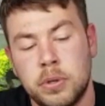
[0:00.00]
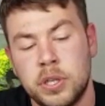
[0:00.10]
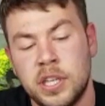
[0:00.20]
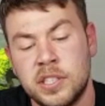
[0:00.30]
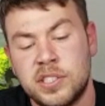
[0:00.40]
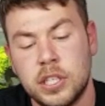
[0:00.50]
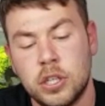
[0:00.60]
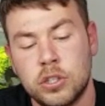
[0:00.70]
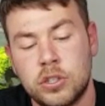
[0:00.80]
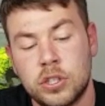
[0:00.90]
Put your
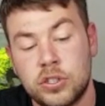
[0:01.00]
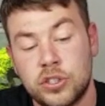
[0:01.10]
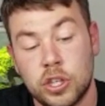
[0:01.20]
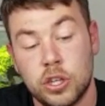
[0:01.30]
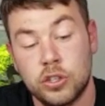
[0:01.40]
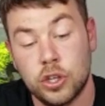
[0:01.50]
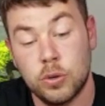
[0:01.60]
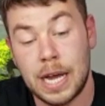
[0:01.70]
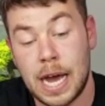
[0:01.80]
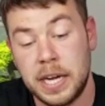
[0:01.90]

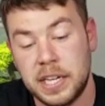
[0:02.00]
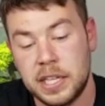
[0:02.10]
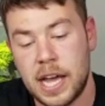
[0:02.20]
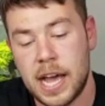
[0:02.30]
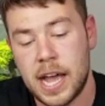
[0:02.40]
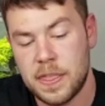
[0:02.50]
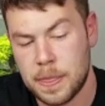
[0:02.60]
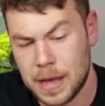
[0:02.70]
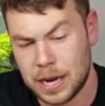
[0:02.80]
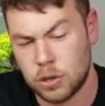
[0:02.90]
CO2 line in there,
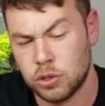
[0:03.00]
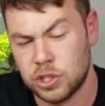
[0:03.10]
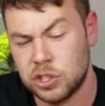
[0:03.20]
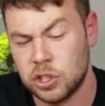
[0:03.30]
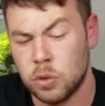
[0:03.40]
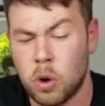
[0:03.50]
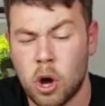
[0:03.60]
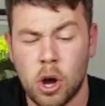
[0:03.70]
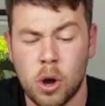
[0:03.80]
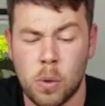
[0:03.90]
that goes into the
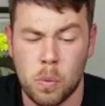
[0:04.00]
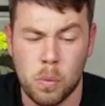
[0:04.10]
water.